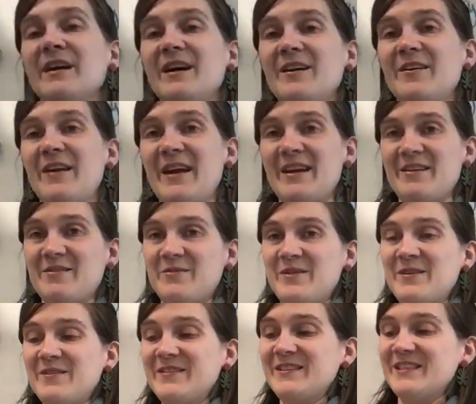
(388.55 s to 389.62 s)
All right,
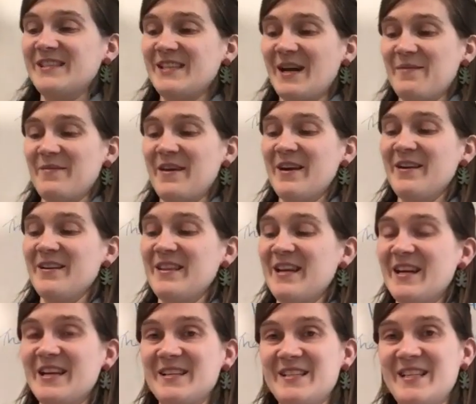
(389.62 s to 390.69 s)
we will stop there and
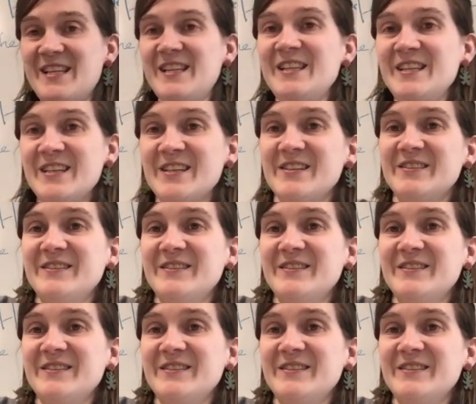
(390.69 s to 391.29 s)
then continue.